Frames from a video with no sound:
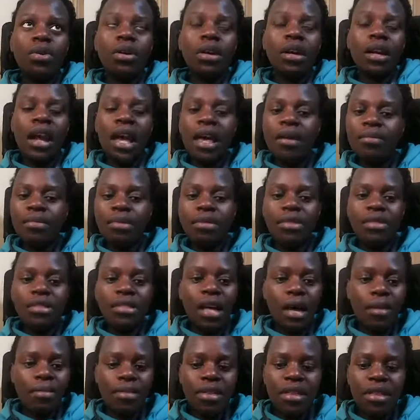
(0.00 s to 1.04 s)
climb on
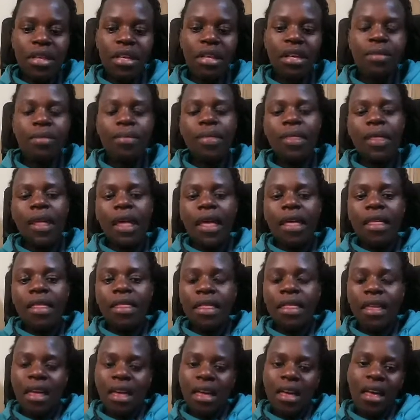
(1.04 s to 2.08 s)
something.
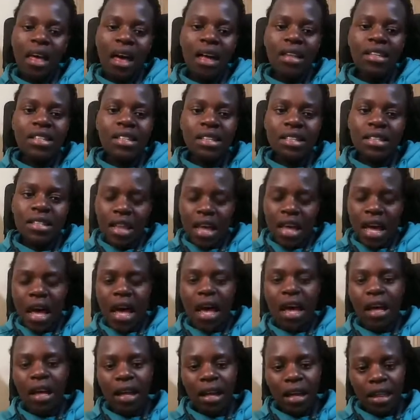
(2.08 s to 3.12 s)
They are just
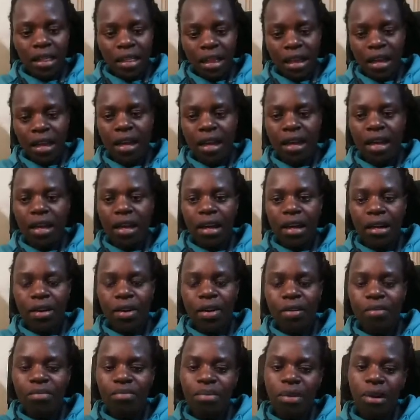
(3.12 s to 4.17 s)
there in the
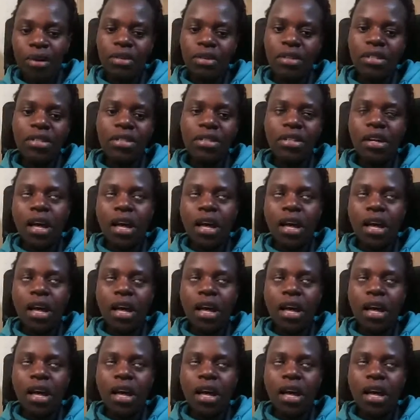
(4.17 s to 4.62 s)
compound,